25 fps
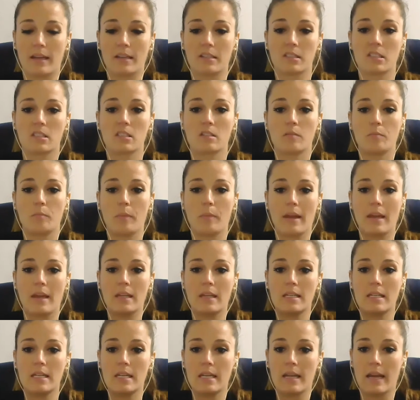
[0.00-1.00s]

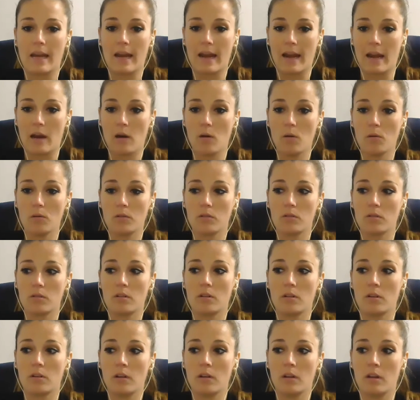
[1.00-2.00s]
Expanding out
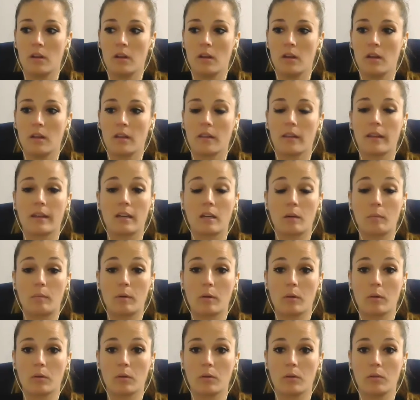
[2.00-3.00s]
like a
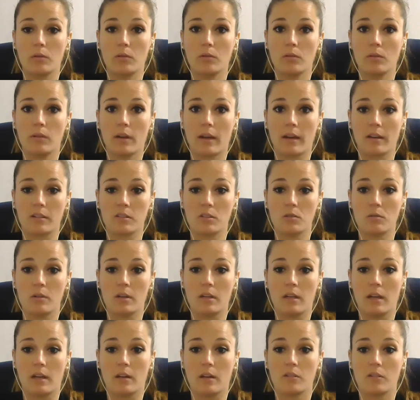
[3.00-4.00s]
balloon as you
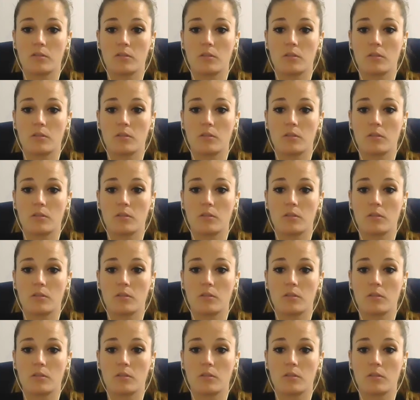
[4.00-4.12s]
inhale.